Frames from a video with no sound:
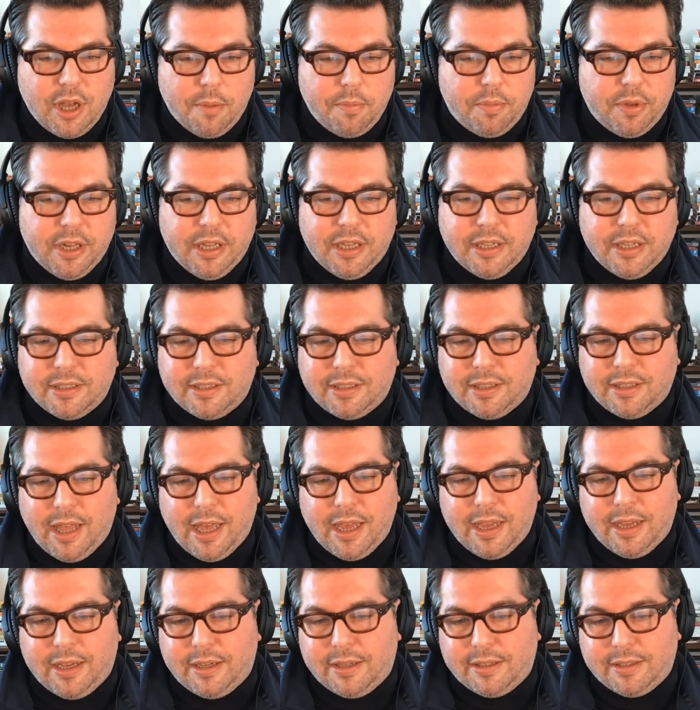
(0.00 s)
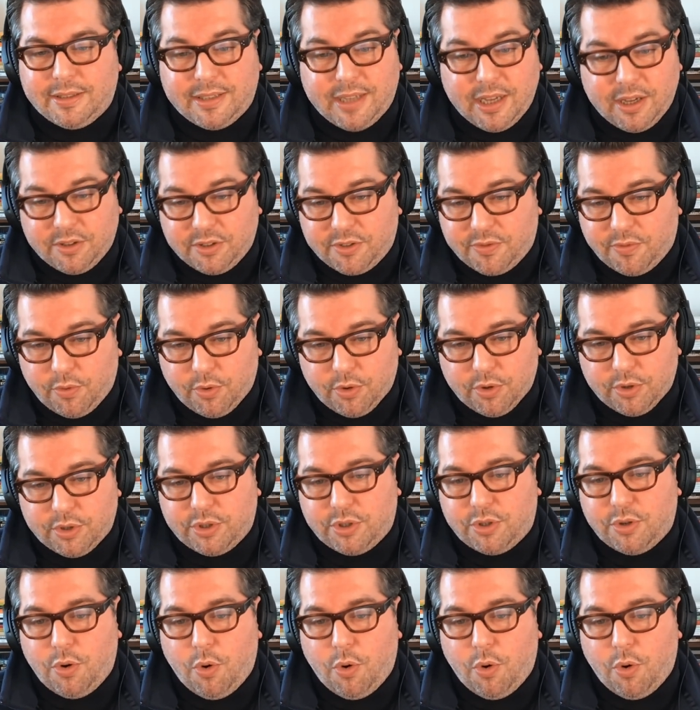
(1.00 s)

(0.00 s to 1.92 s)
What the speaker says: companies like Salesforce,